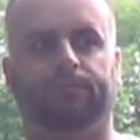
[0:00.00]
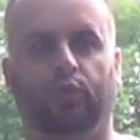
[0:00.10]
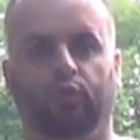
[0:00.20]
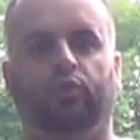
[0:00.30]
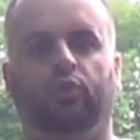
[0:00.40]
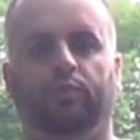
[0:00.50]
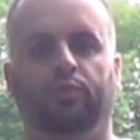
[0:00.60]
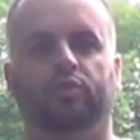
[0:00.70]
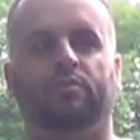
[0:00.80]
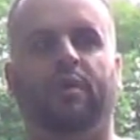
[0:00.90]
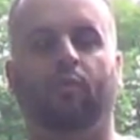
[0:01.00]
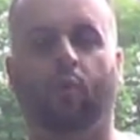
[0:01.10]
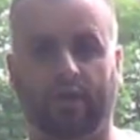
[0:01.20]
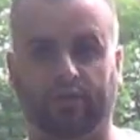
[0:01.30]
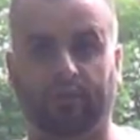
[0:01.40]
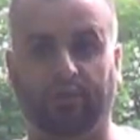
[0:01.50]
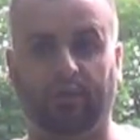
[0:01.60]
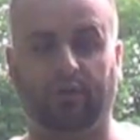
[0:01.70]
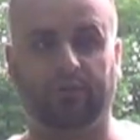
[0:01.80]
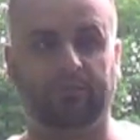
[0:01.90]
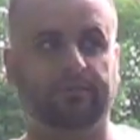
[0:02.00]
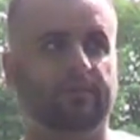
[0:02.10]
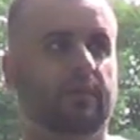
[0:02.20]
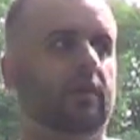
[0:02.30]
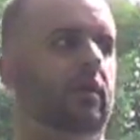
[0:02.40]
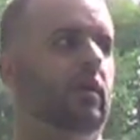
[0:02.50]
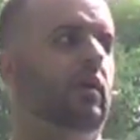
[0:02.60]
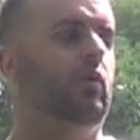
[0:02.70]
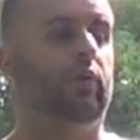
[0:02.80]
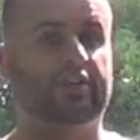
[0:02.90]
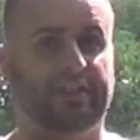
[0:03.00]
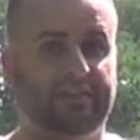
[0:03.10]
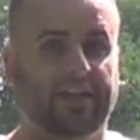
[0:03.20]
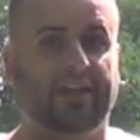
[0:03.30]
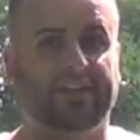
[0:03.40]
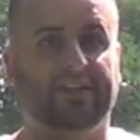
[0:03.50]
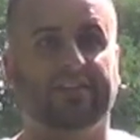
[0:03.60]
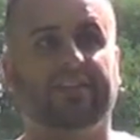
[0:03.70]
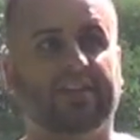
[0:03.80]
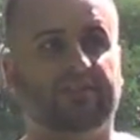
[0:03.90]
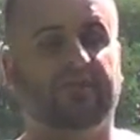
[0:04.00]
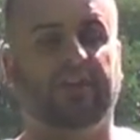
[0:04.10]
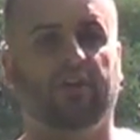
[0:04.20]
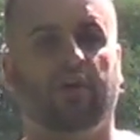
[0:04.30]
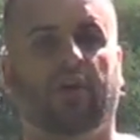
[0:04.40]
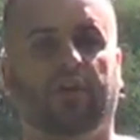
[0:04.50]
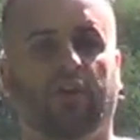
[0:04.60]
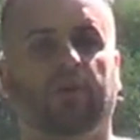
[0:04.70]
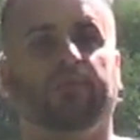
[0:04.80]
YouTube using my wife's computer, which I did. I did a test video on her